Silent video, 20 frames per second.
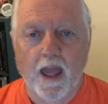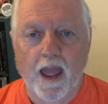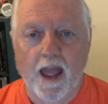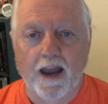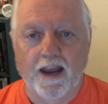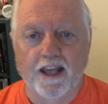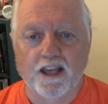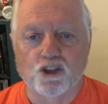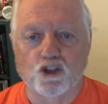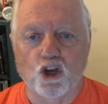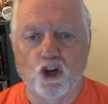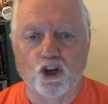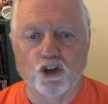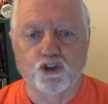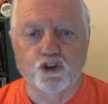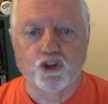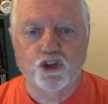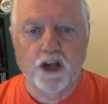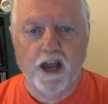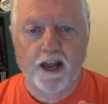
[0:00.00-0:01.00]
And he's going to
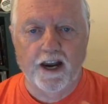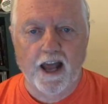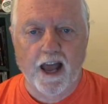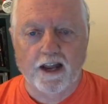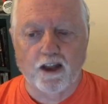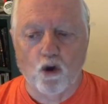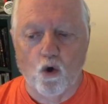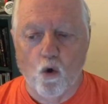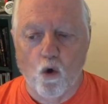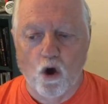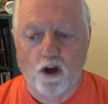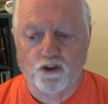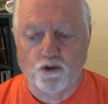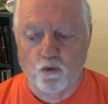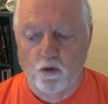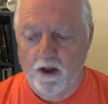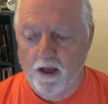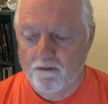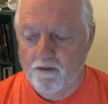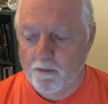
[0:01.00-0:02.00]
share that course
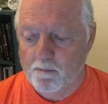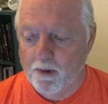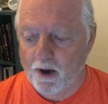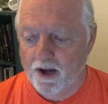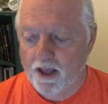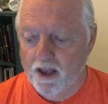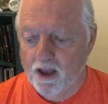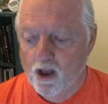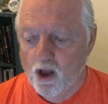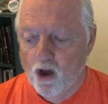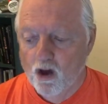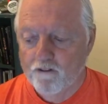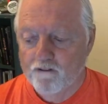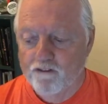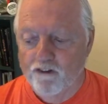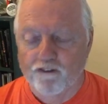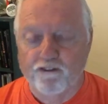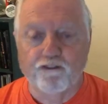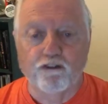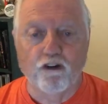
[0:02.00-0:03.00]
with everybody
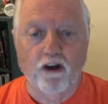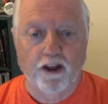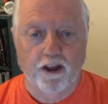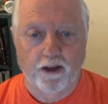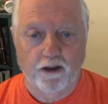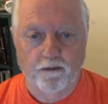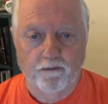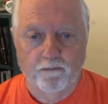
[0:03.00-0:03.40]
for free.